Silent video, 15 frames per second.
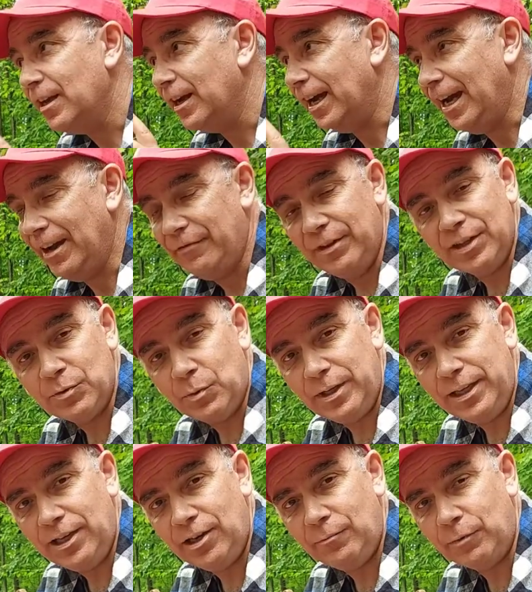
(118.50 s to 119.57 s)
I have this one
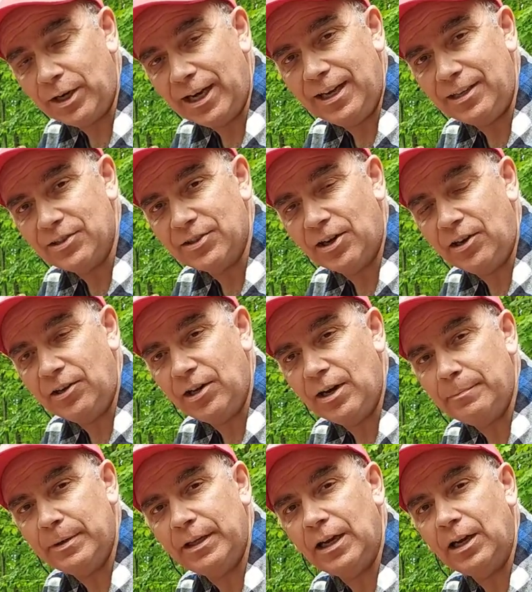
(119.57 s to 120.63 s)
here and we're getting started on
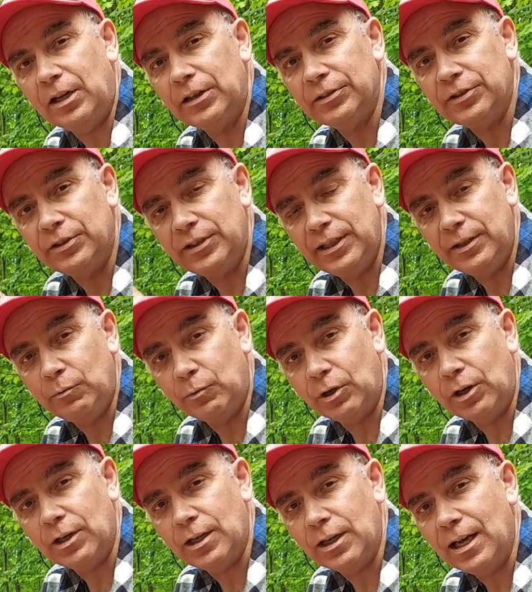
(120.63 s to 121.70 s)
it, but I also did
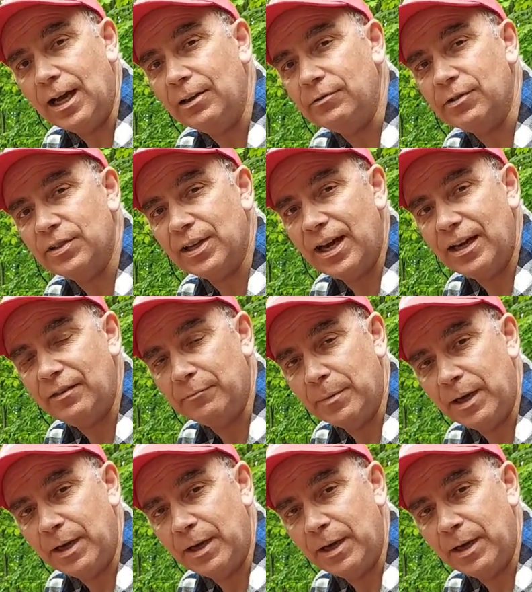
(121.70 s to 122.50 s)
work outside of